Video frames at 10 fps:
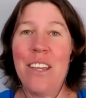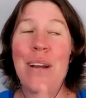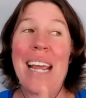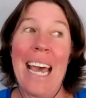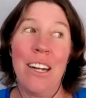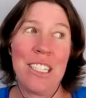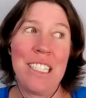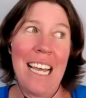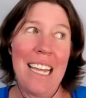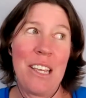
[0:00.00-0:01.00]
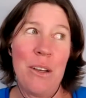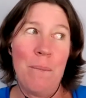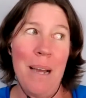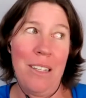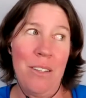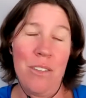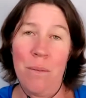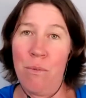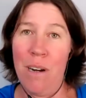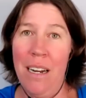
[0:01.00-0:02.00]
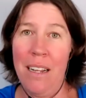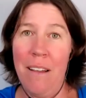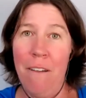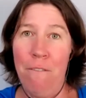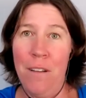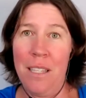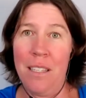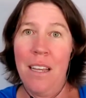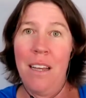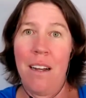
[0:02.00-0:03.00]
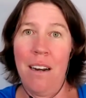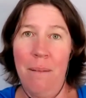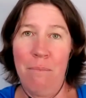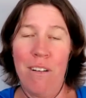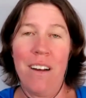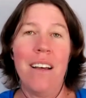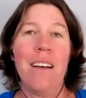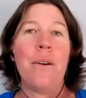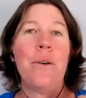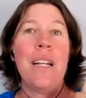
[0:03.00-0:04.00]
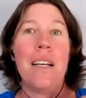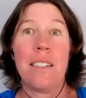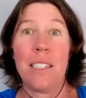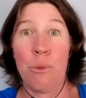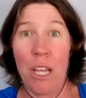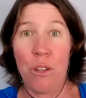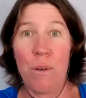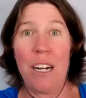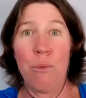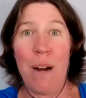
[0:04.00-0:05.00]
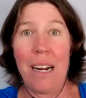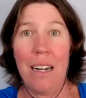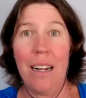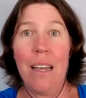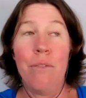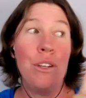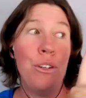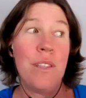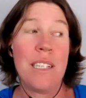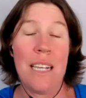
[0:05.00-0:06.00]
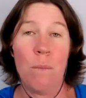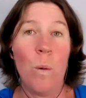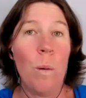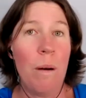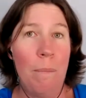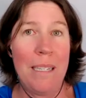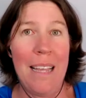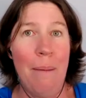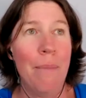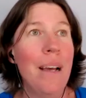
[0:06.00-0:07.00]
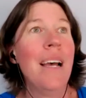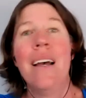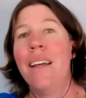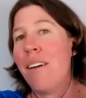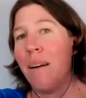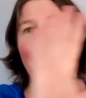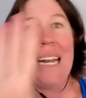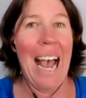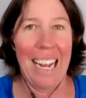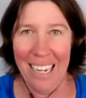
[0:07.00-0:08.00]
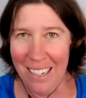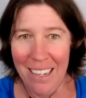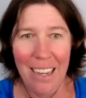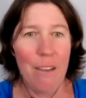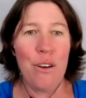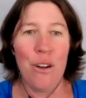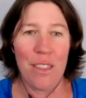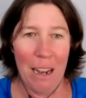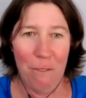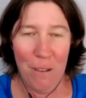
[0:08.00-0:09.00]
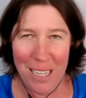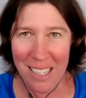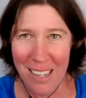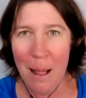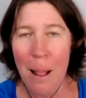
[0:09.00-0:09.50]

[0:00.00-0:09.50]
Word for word: You cannot take your mate who's a really fit club runner who does strength training regularly. If you do the same warm up as them, you're going to be knackered if you're not that fit.